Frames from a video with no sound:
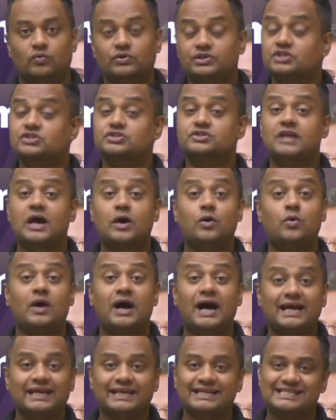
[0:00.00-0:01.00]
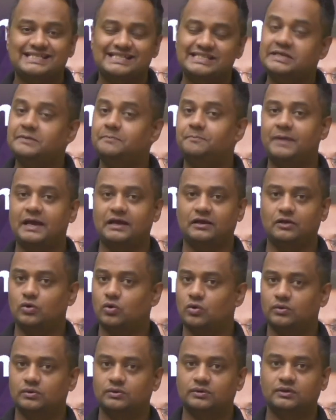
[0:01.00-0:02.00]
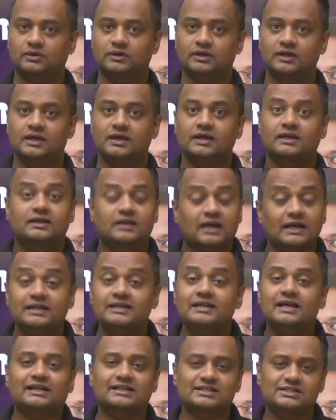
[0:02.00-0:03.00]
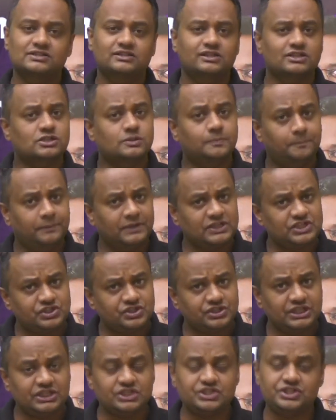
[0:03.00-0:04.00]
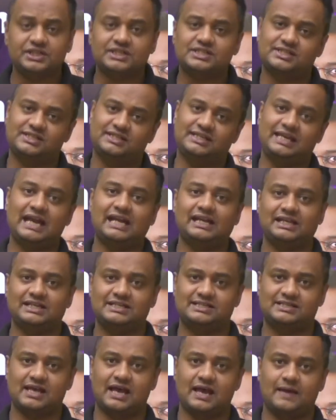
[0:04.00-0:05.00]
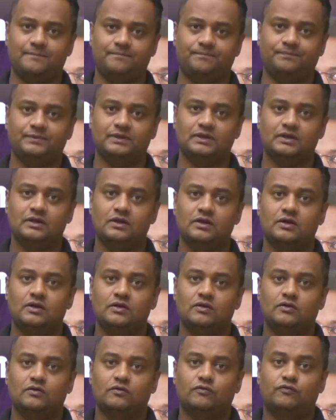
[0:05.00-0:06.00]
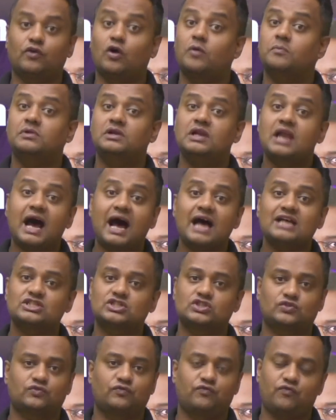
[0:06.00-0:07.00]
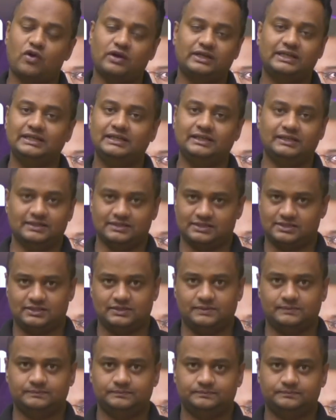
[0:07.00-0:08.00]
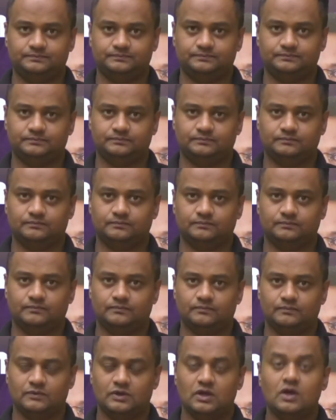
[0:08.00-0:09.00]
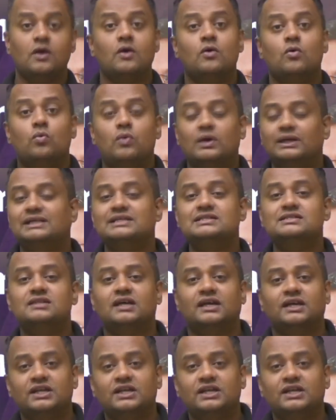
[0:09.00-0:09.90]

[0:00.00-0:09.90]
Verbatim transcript: which is now IISc Bangalore, conducts this prestigious GATE exam from last 40 years. What is the